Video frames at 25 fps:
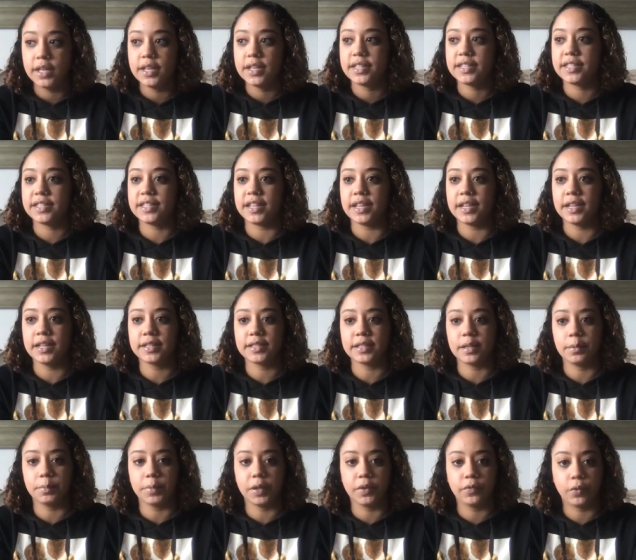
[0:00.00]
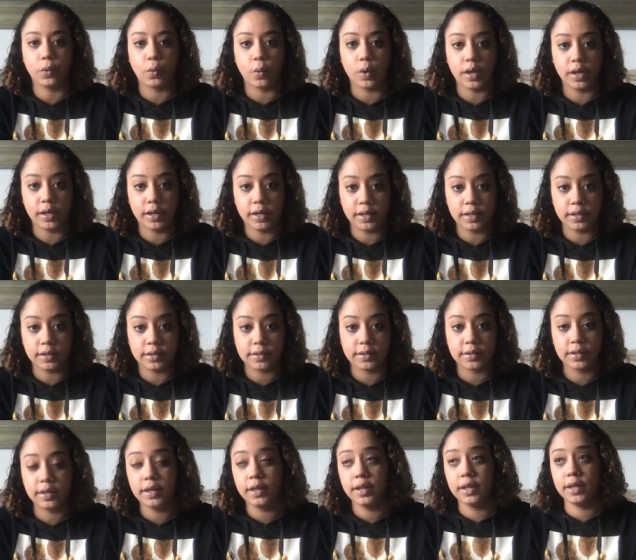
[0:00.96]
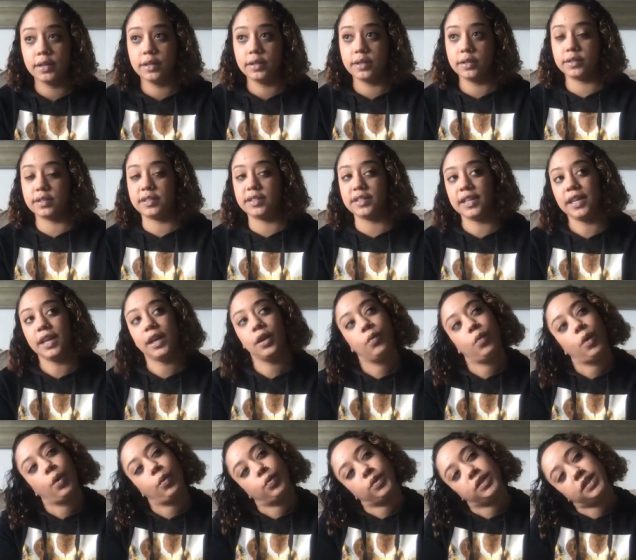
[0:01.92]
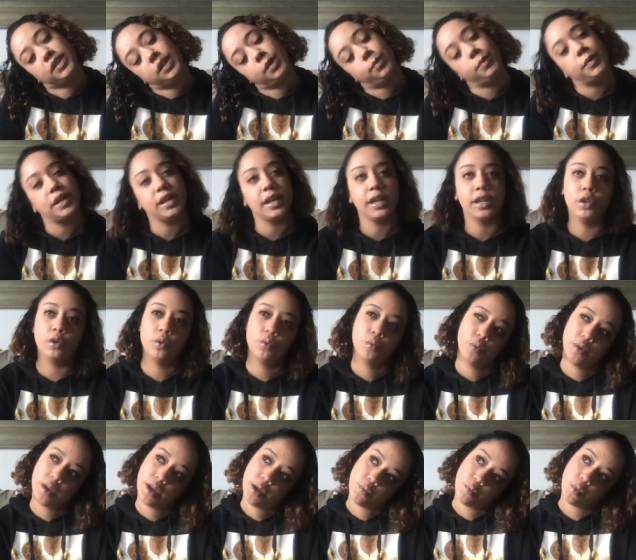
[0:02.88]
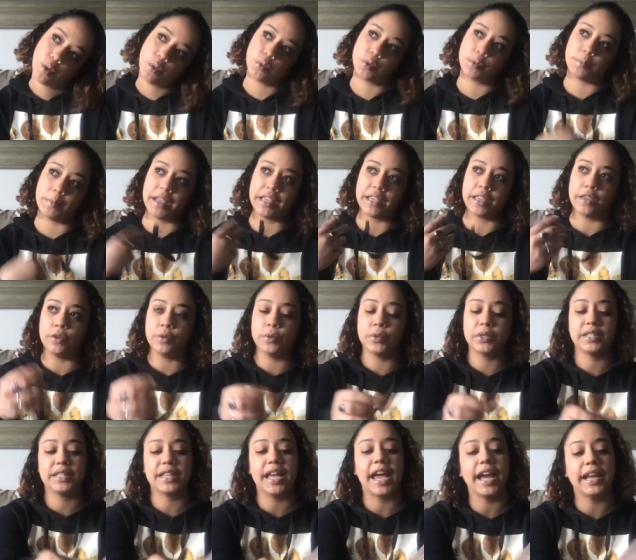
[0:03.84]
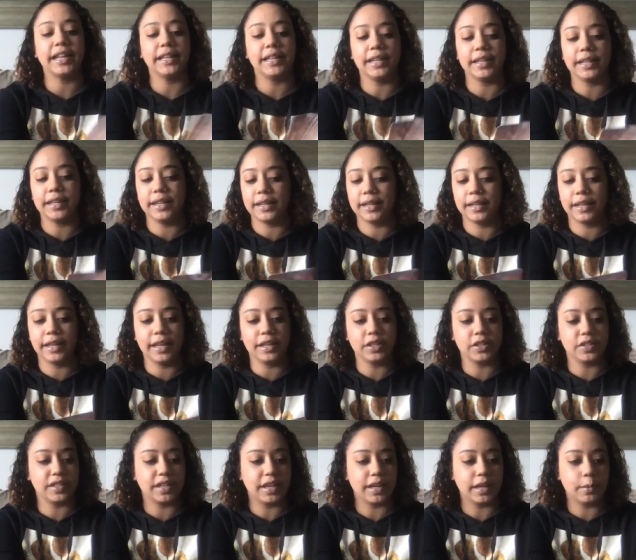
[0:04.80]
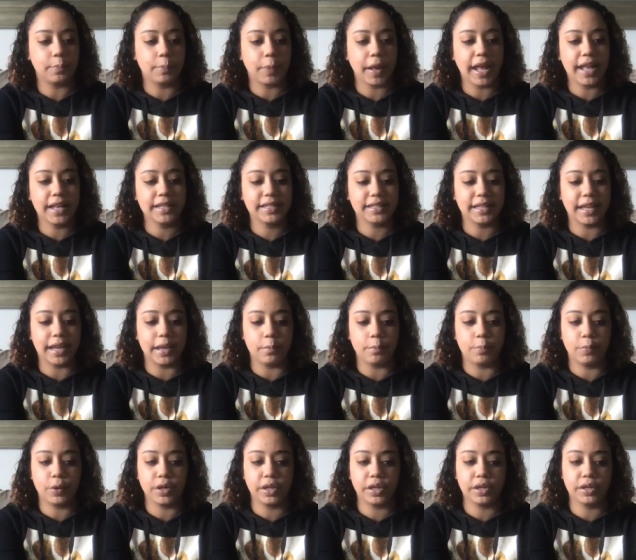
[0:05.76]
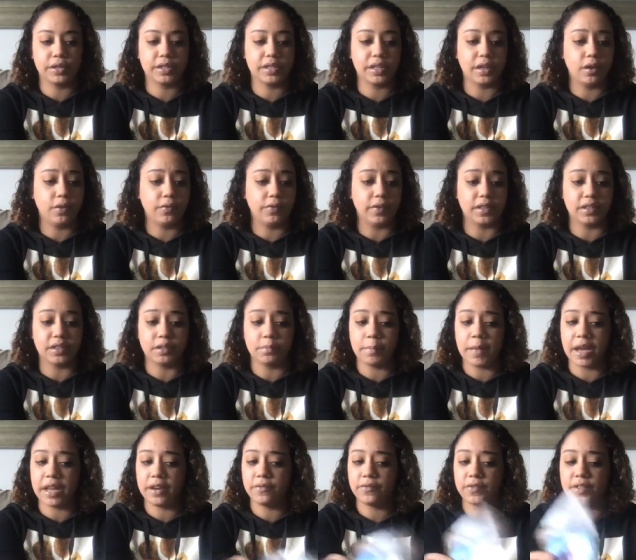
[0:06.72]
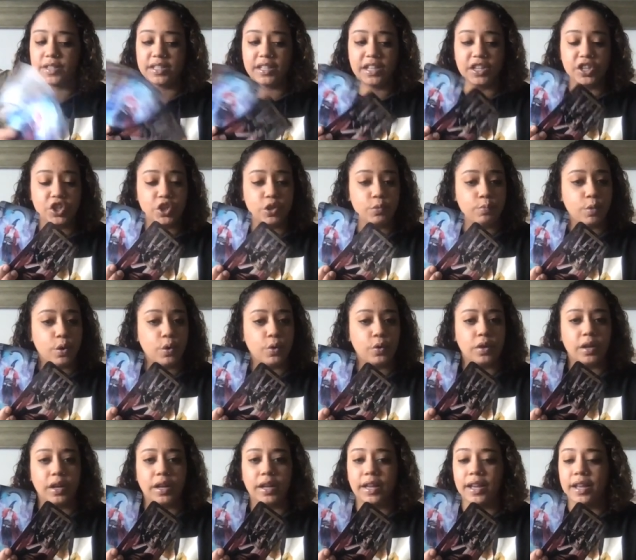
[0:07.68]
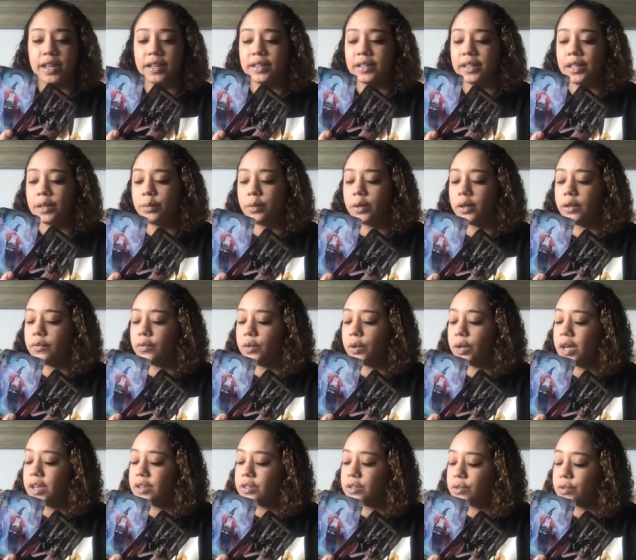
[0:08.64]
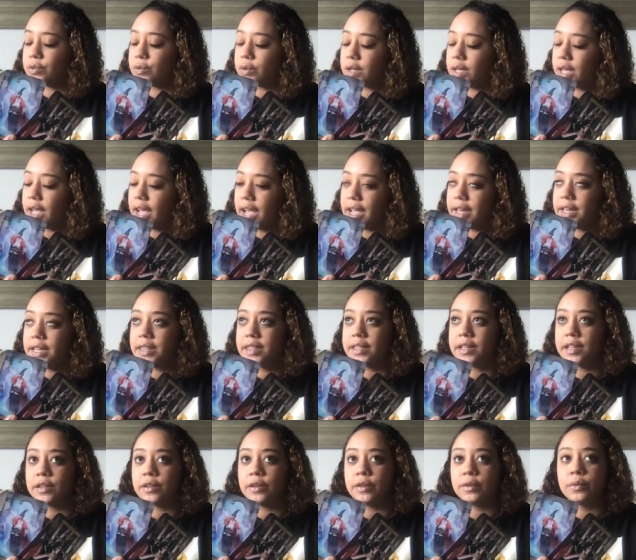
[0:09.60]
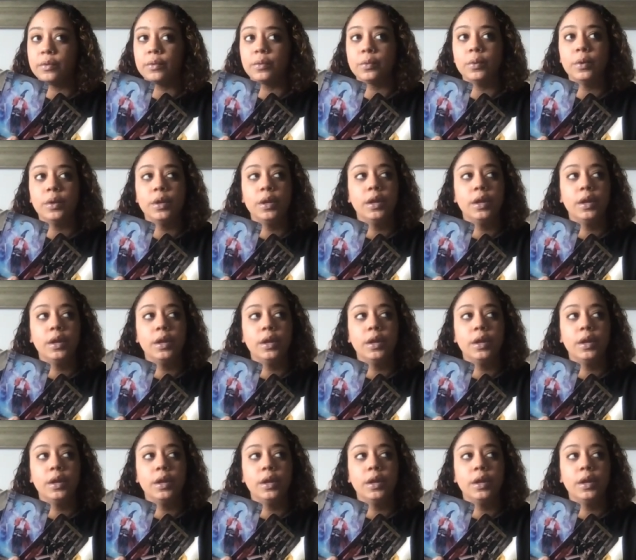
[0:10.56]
seeing something for what it is, seeing what was limiting you and what was making you stagnant, and again, just getting past that and putting yourself into manifestation mode. Again, Libra, if you guys are doing anything new